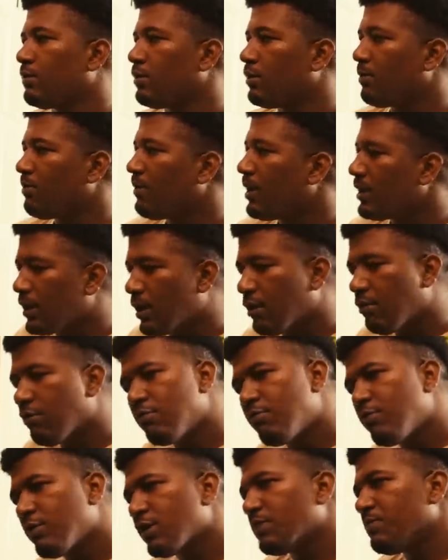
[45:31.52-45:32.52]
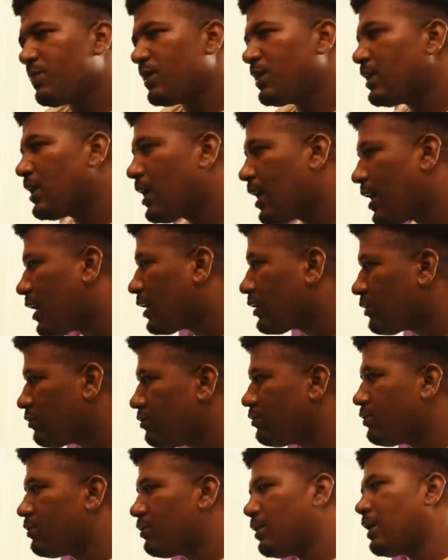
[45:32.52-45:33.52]
No matter how much me talk
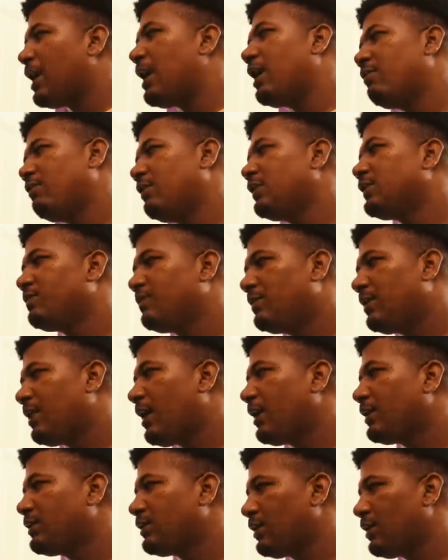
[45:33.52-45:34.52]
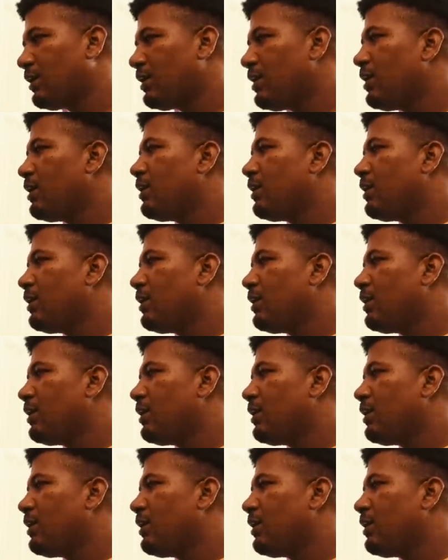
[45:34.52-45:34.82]
to no, I always feel like say,